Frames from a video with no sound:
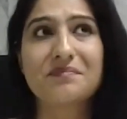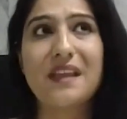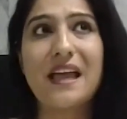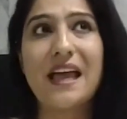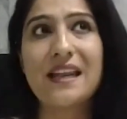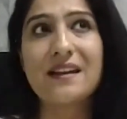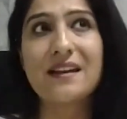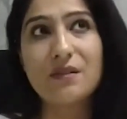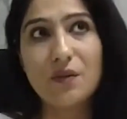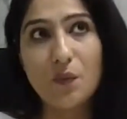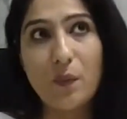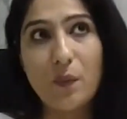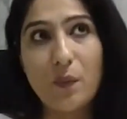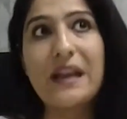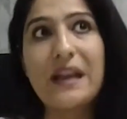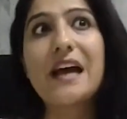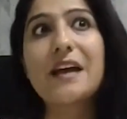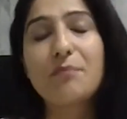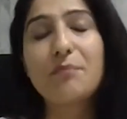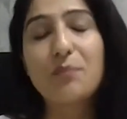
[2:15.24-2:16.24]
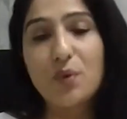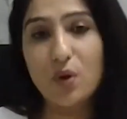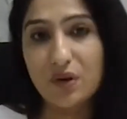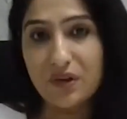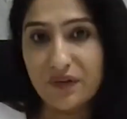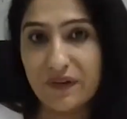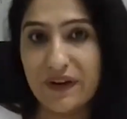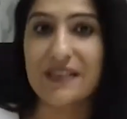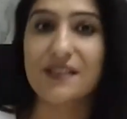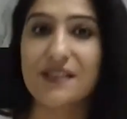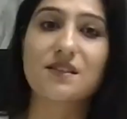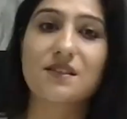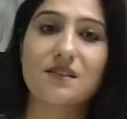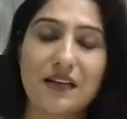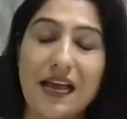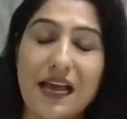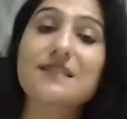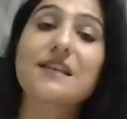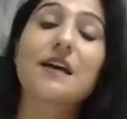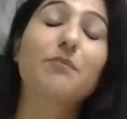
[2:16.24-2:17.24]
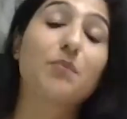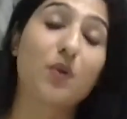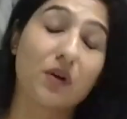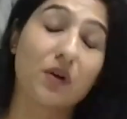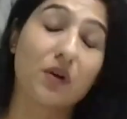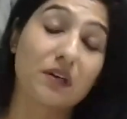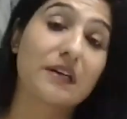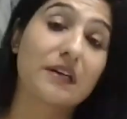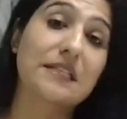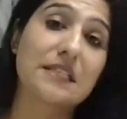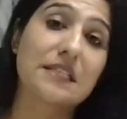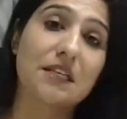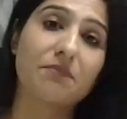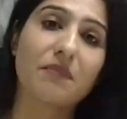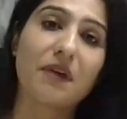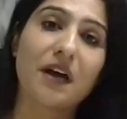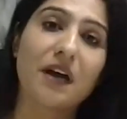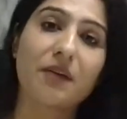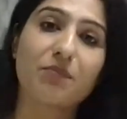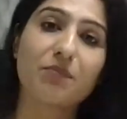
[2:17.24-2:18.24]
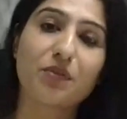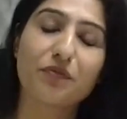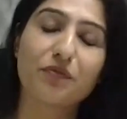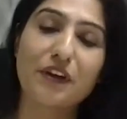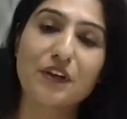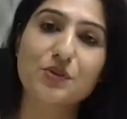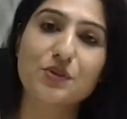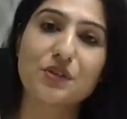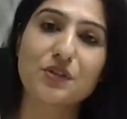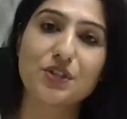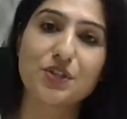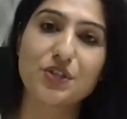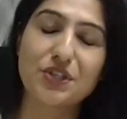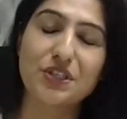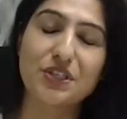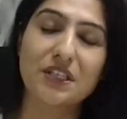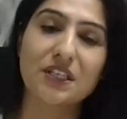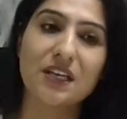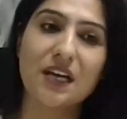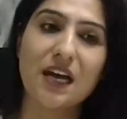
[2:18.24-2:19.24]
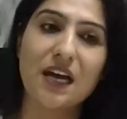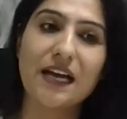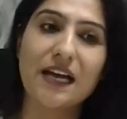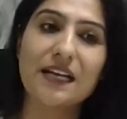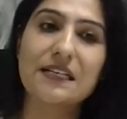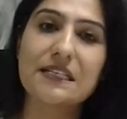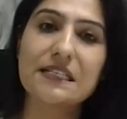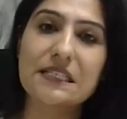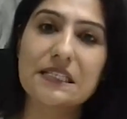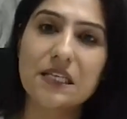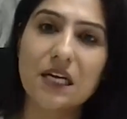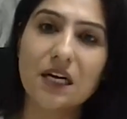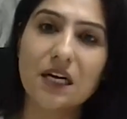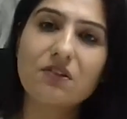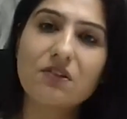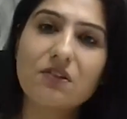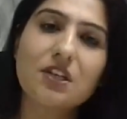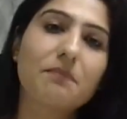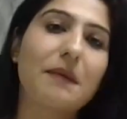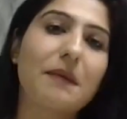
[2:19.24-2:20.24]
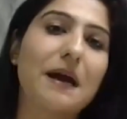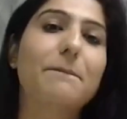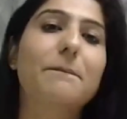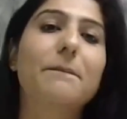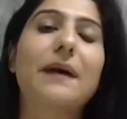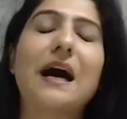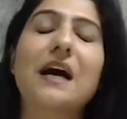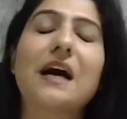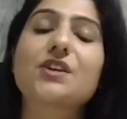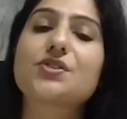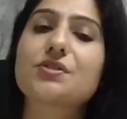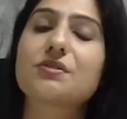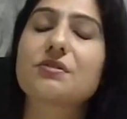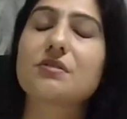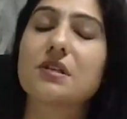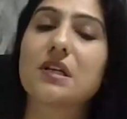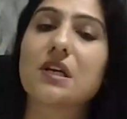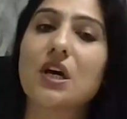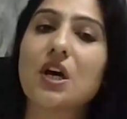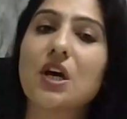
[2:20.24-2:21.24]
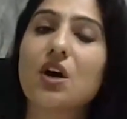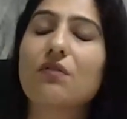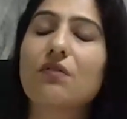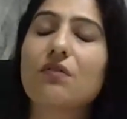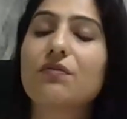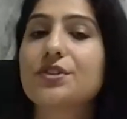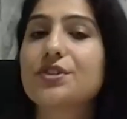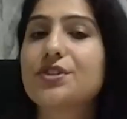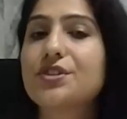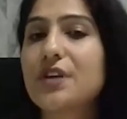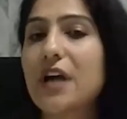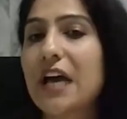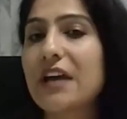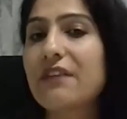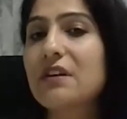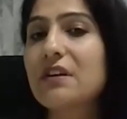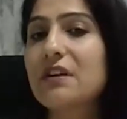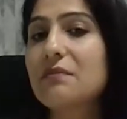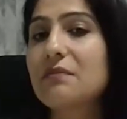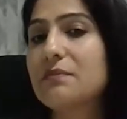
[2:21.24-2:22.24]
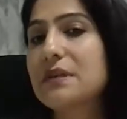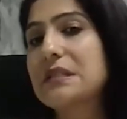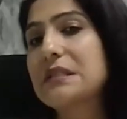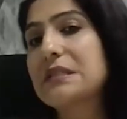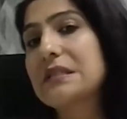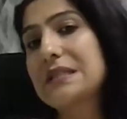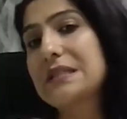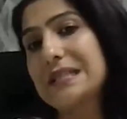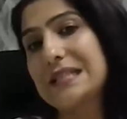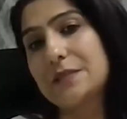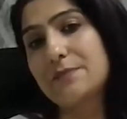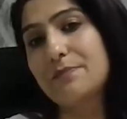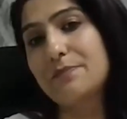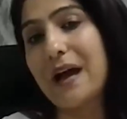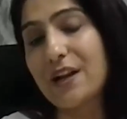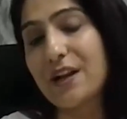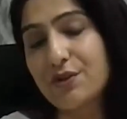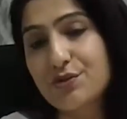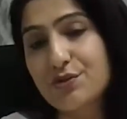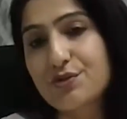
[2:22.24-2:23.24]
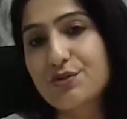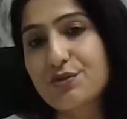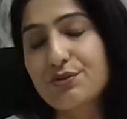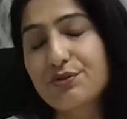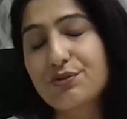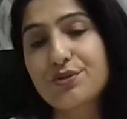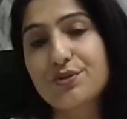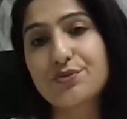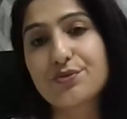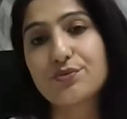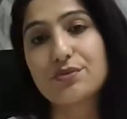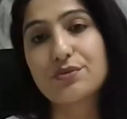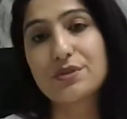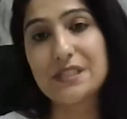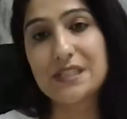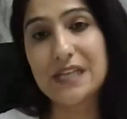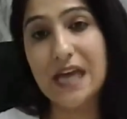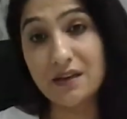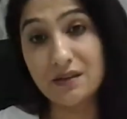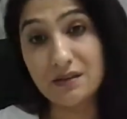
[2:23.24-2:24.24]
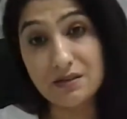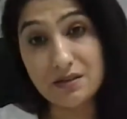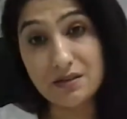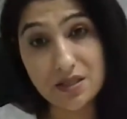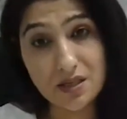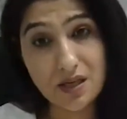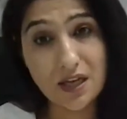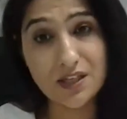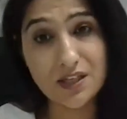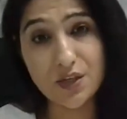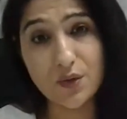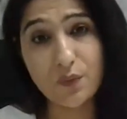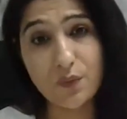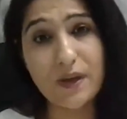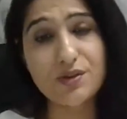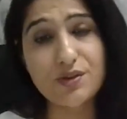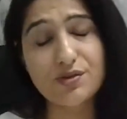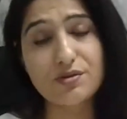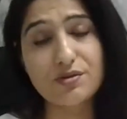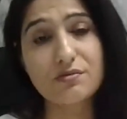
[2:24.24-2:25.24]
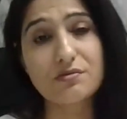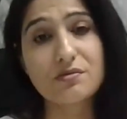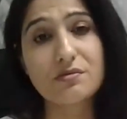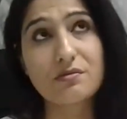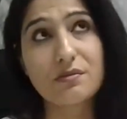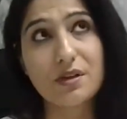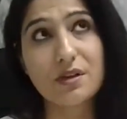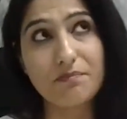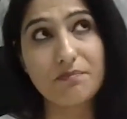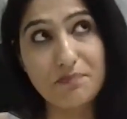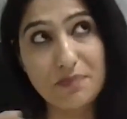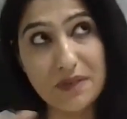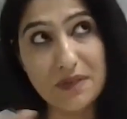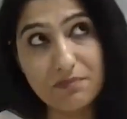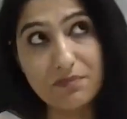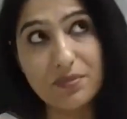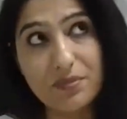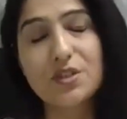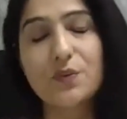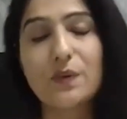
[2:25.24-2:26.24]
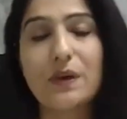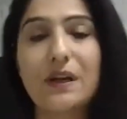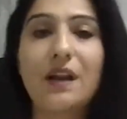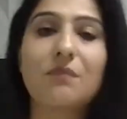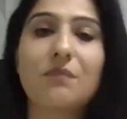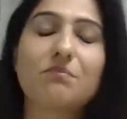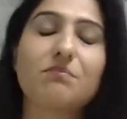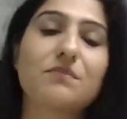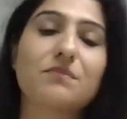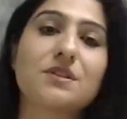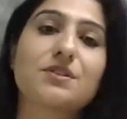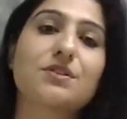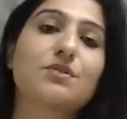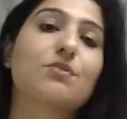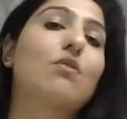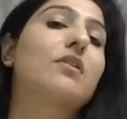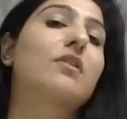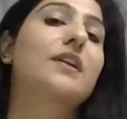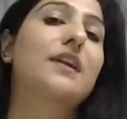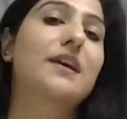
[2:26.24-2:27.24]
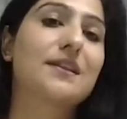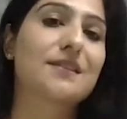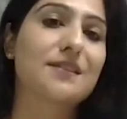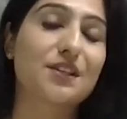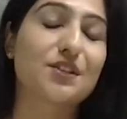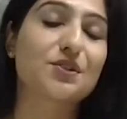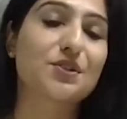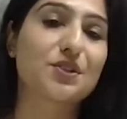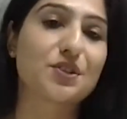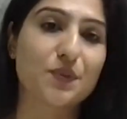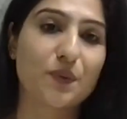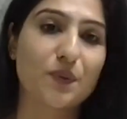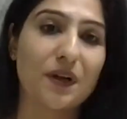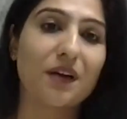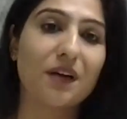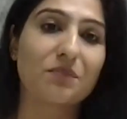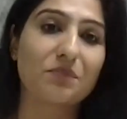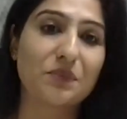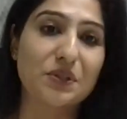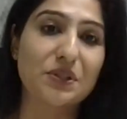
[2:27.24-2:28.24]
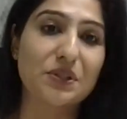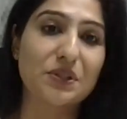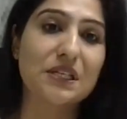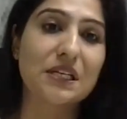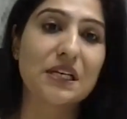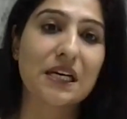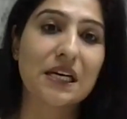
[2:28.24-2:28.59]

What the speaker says: And when I progressed, and as I progressed in my professional journey, I discovered my passion for driving business expansion through talent cultivation, people development, and organization development.